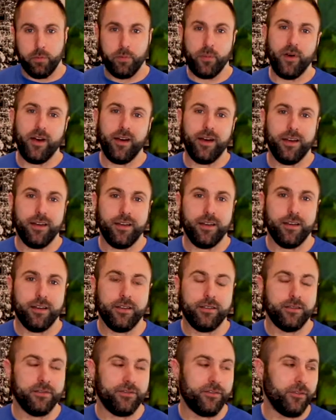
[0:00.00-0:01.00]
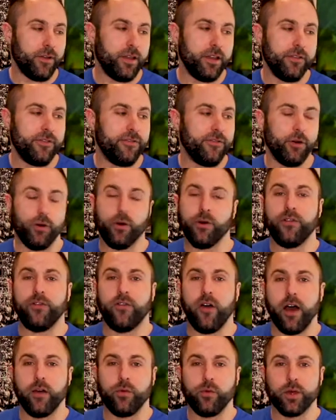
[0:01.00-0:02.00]
But 3, 4,
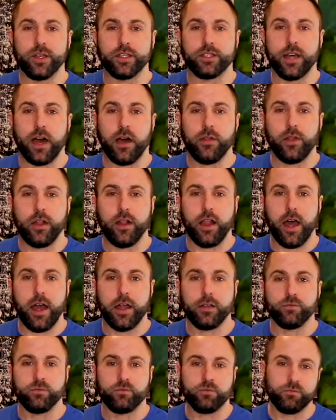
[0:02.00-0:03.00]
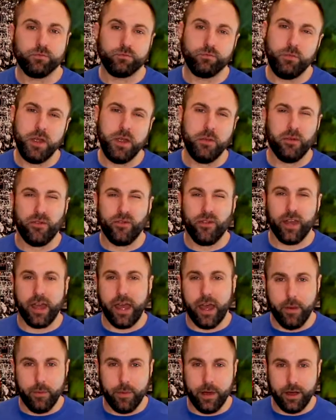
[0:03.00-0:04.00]
5 weeks down the line, people
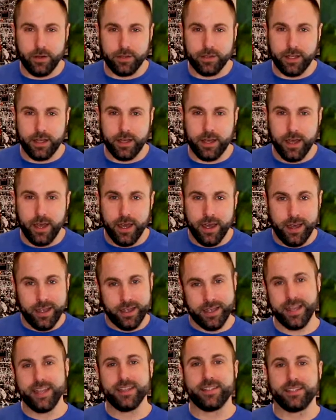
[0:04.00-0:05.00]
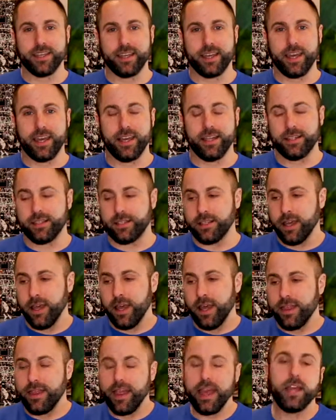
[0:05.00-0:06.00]
forget about it. Kids are kids.
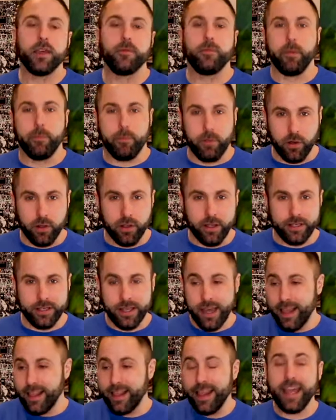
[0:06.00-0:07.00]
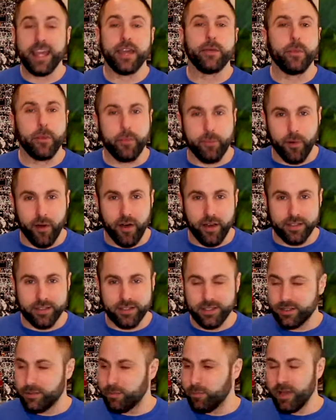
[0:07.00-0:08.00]
They can be bullies. They can be
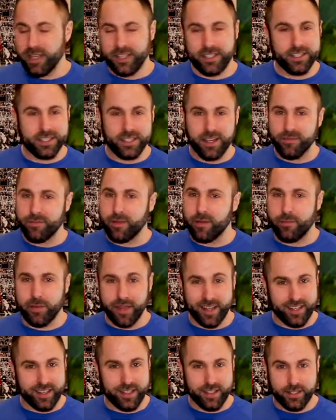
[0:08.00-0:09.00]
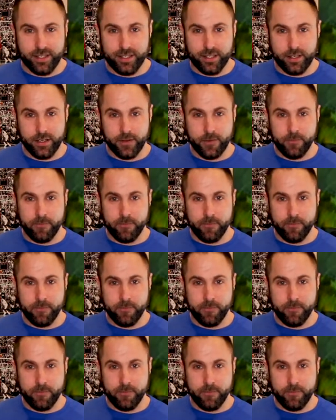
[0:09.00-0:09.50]
bastards. Bitches can be bitches.